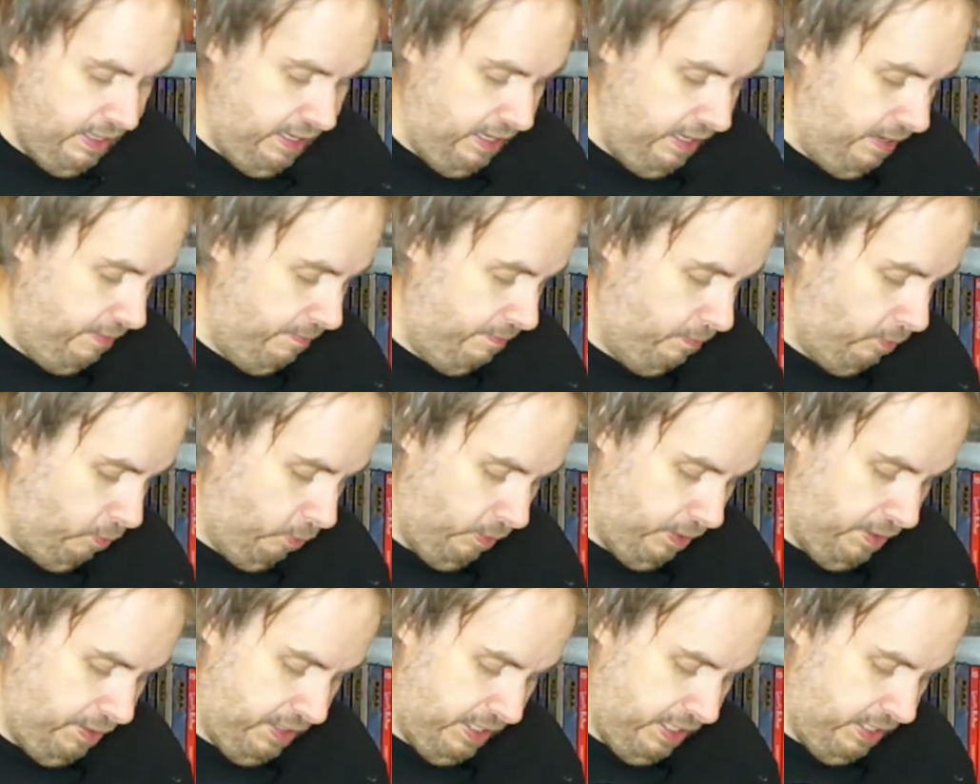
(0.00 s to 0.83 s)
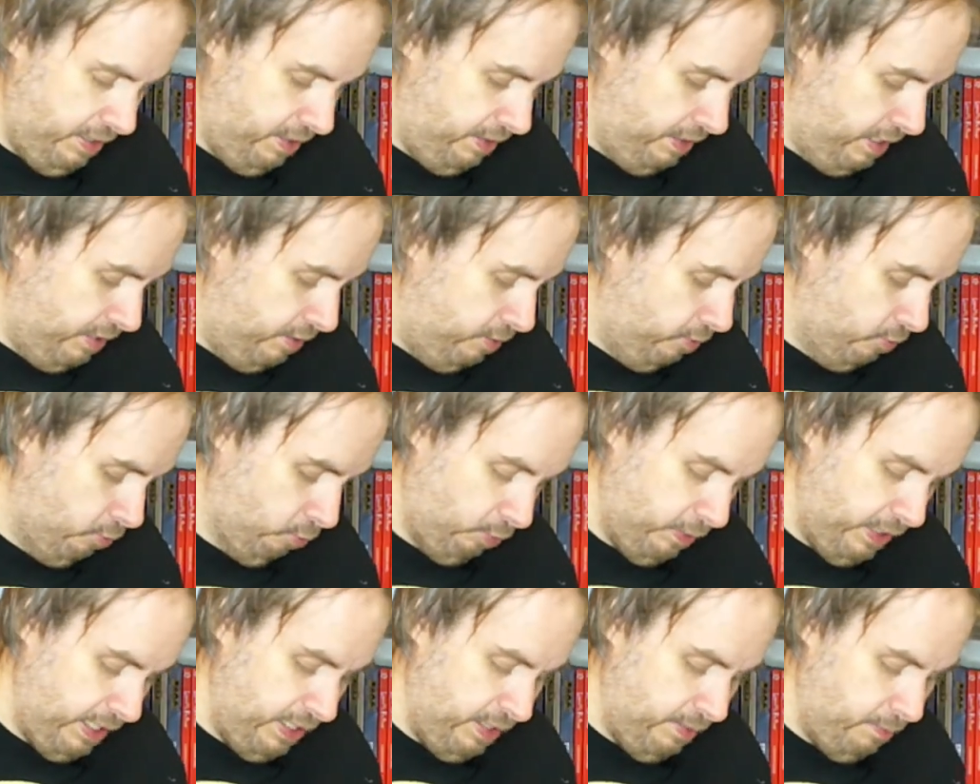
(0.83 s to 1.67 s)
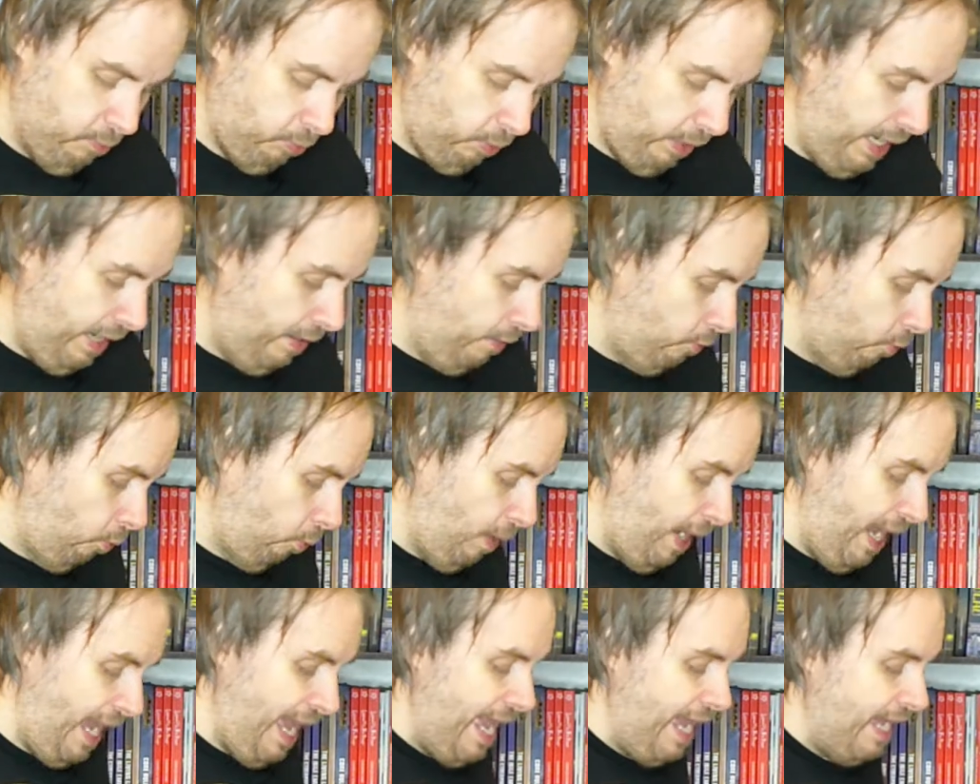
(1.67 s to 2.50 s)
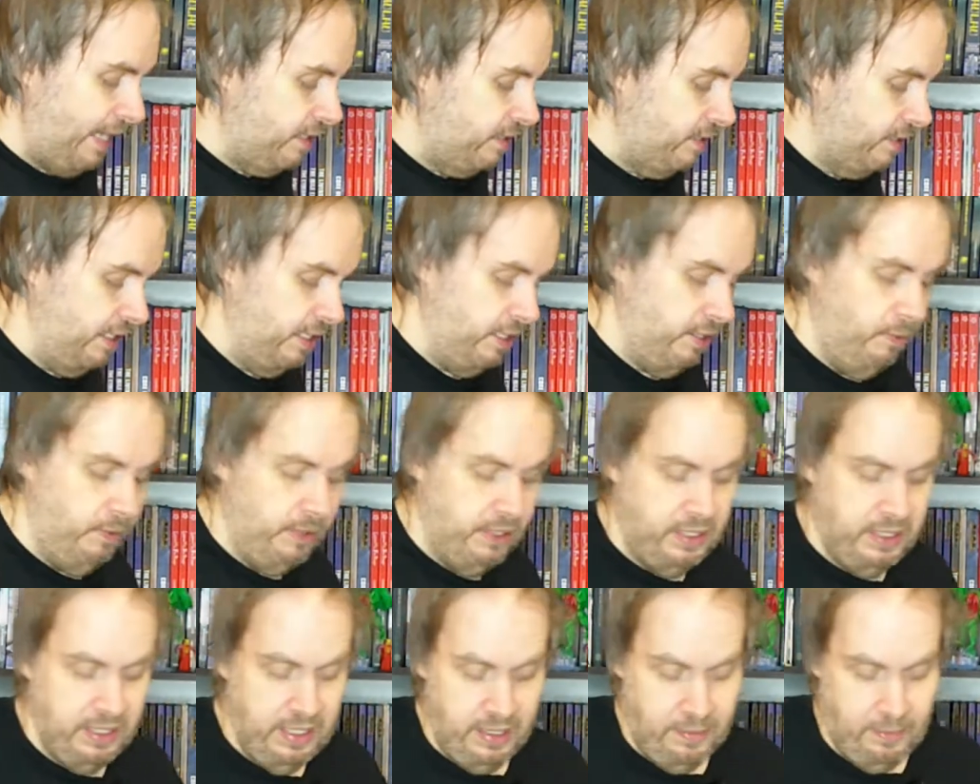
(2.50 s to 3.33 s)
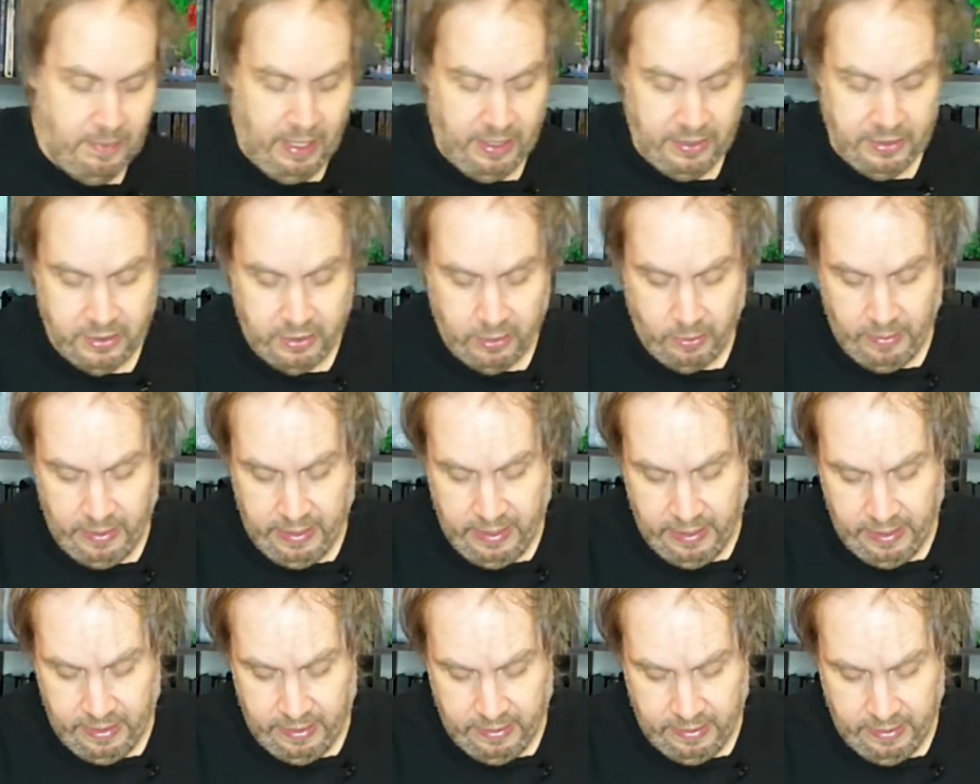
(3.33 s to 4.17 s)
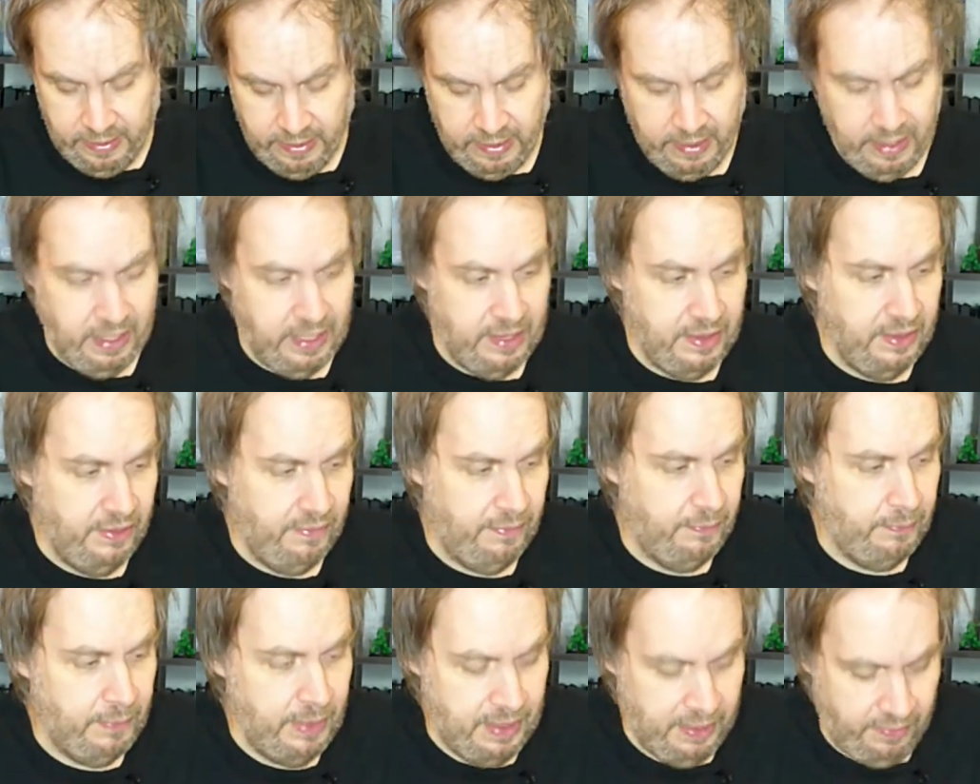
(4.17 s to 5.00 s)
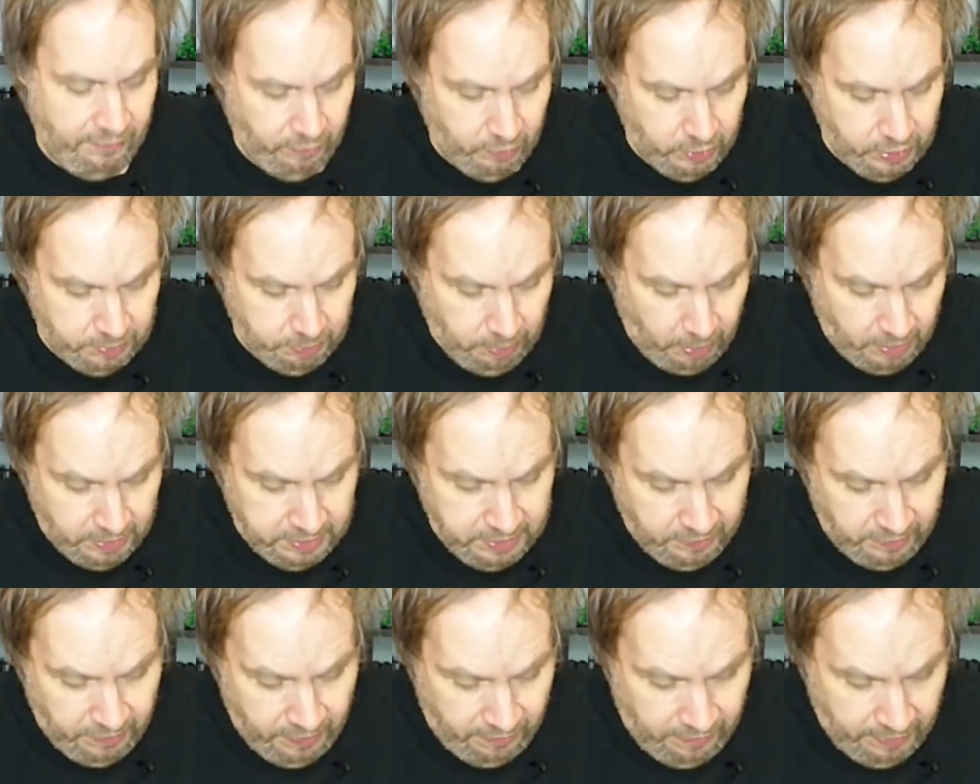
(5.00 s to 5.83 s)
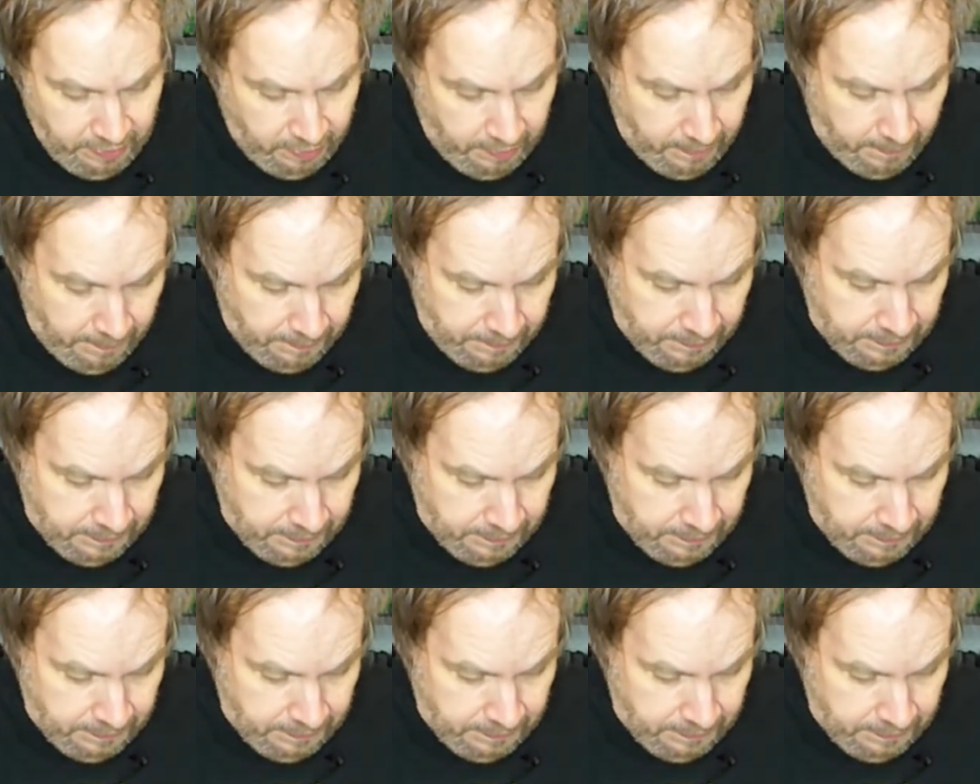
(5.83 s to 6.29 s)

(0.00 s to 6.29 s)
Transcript: him more in the green and brown rags that you would see the monster in the first parts of the film,